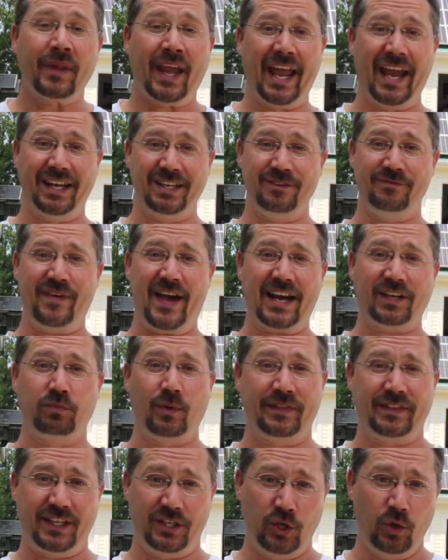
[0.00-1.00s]
and in fact,
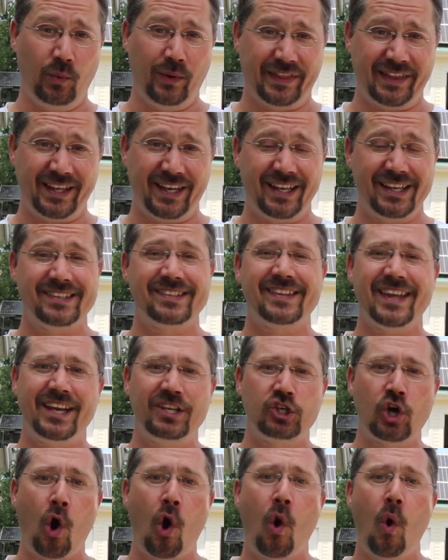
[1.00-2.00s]
what they do with it is they
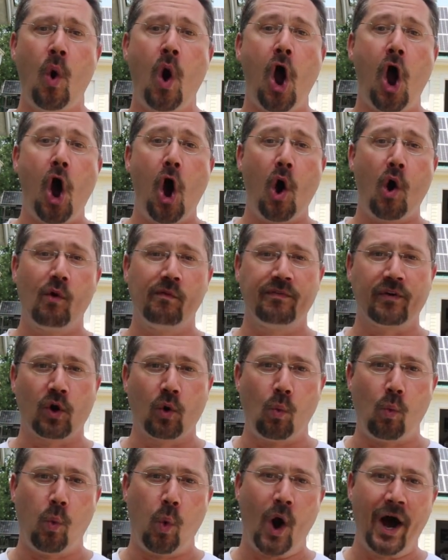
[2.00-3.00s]
tow over
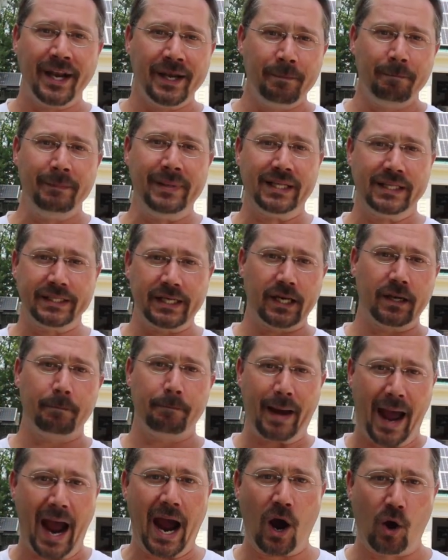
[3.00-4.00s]
1 million
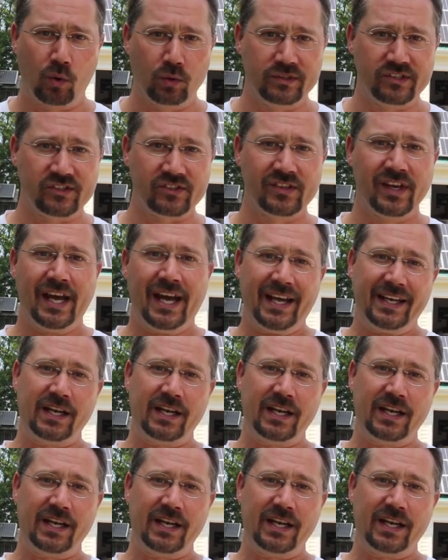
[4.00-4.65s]
pounds.